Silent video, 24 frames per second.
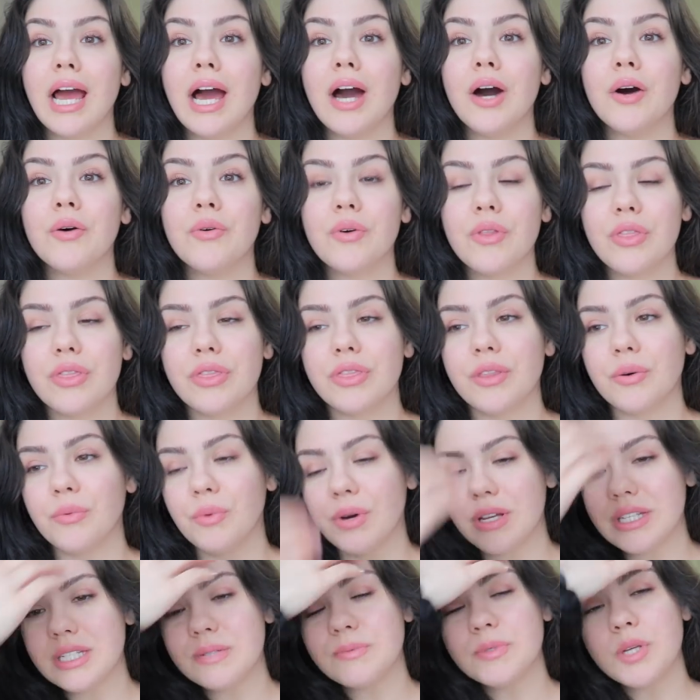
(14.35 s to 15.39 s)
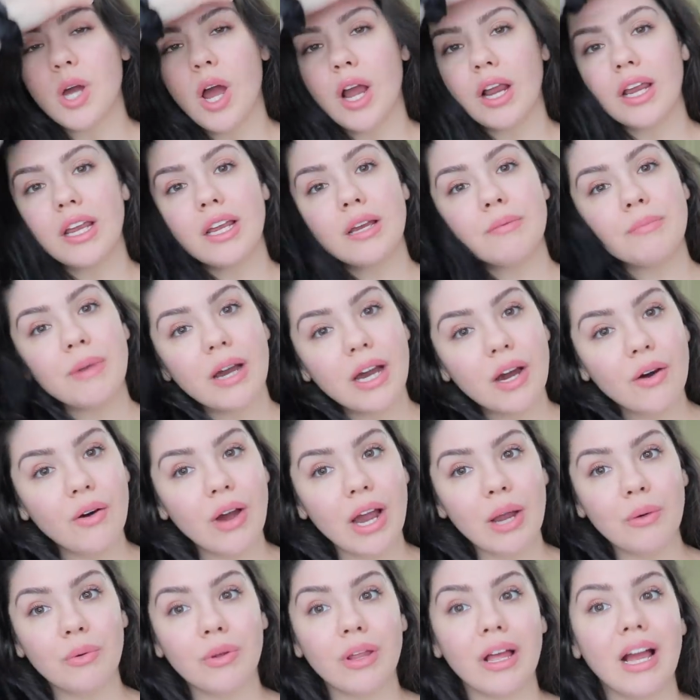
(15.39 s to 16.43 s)
Now, the ones I'm talking
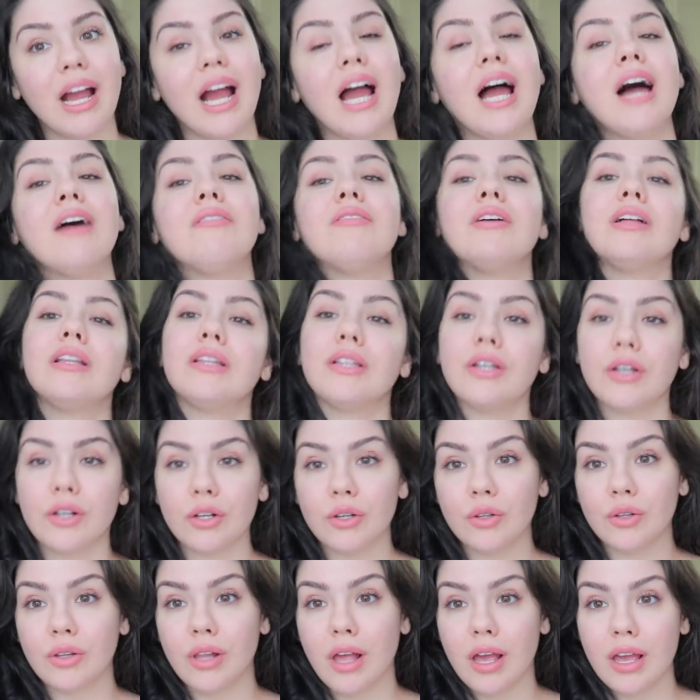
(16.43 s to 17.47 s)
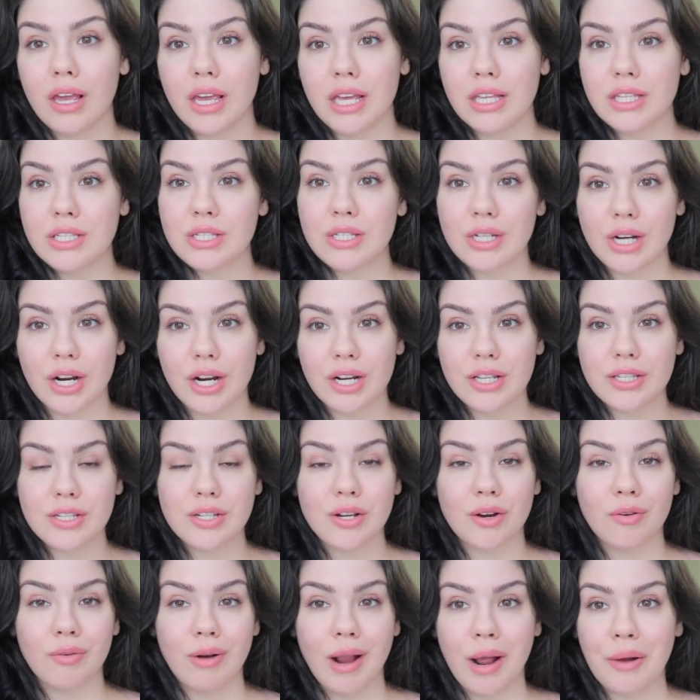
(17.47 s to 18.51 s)
about, I will have little inserts
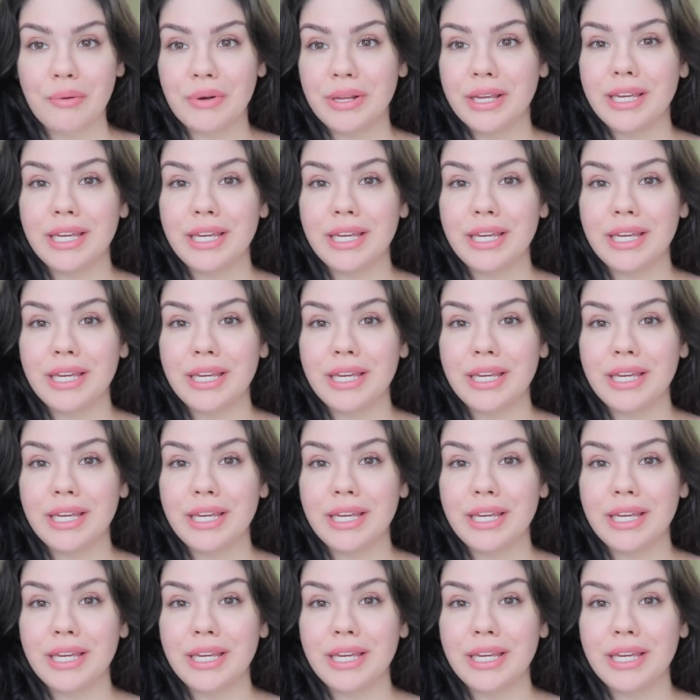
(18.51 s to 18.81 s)
around